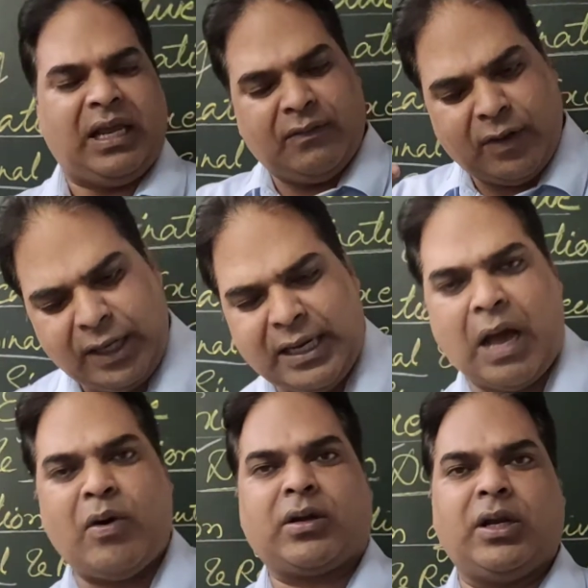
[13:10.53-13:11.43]
Even in
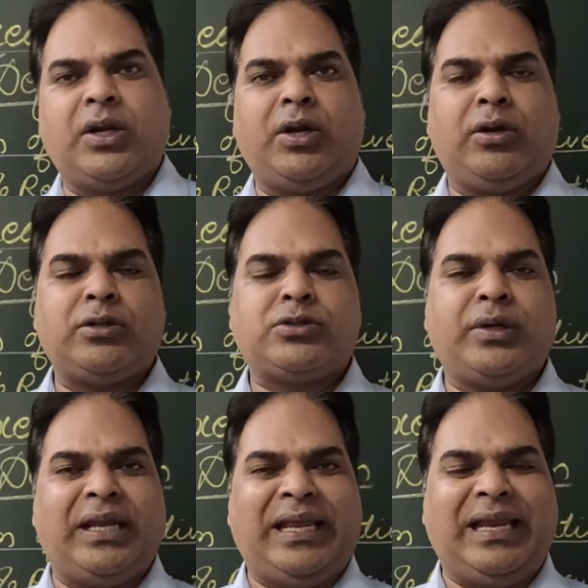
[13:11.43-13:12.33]
our country also,
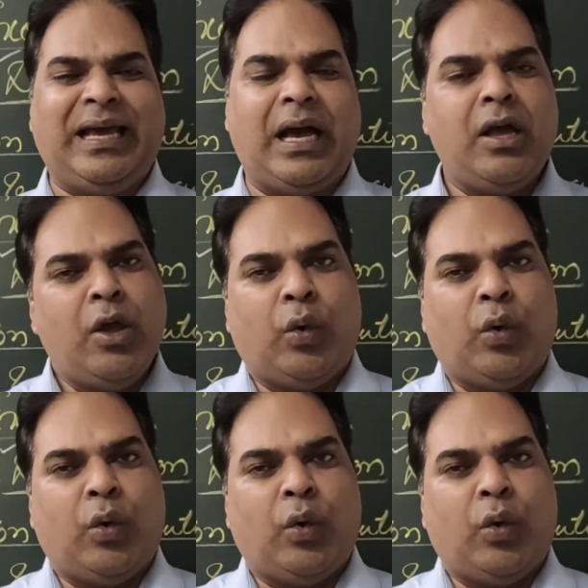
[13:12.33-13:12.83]
in India,